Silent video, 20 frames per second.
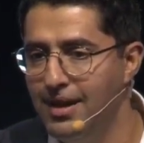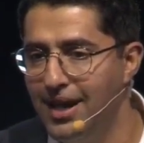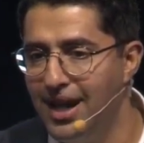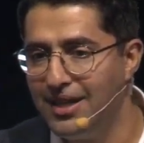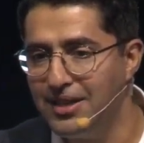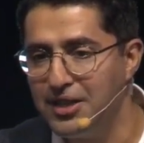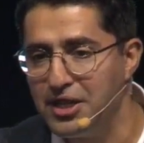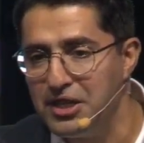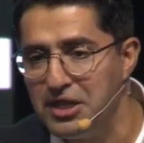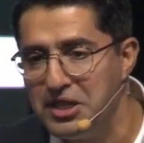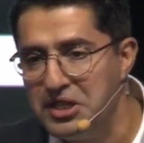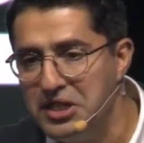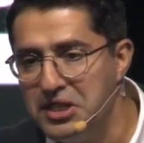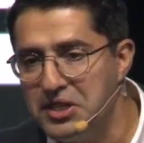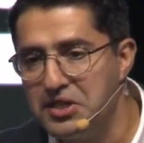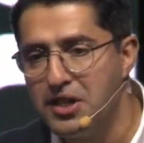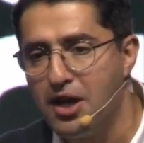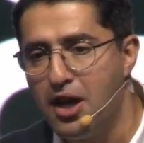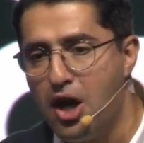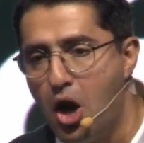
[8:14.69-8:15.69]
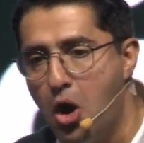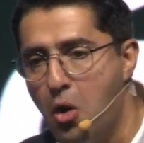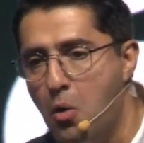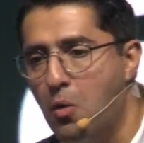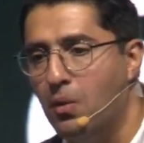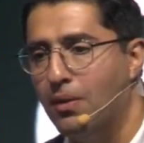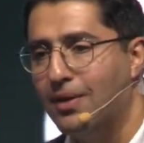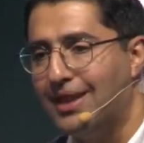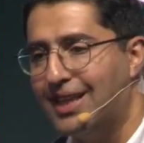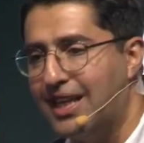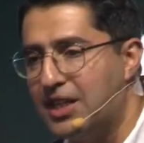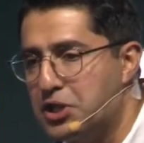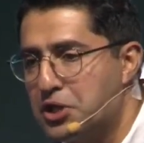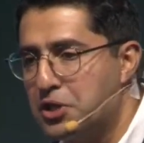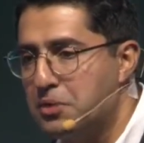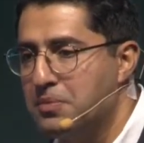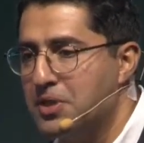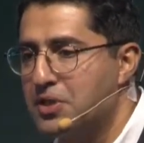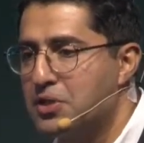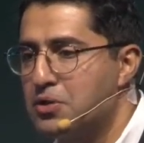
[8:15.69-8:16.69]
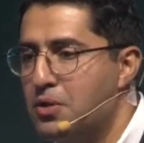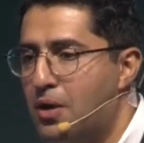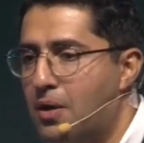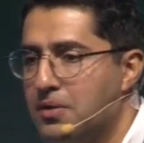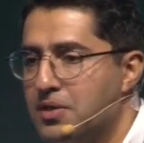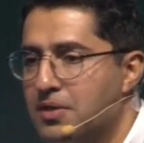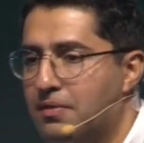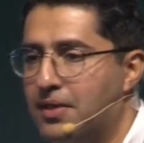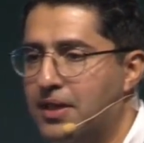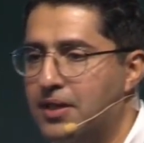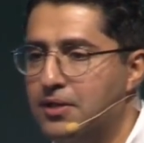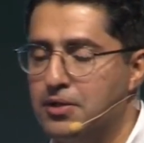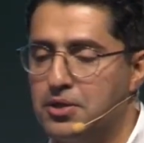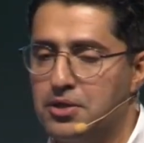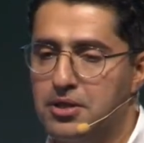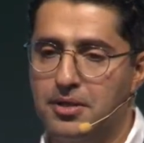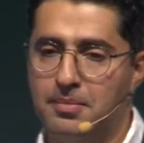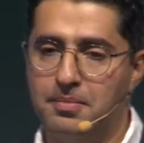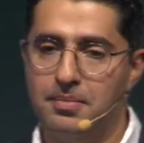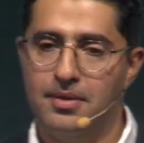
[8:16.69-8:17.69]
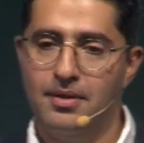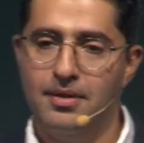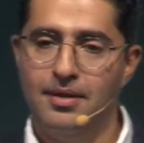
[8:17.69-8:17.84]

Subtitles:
And these are all legitimate roles of leadership.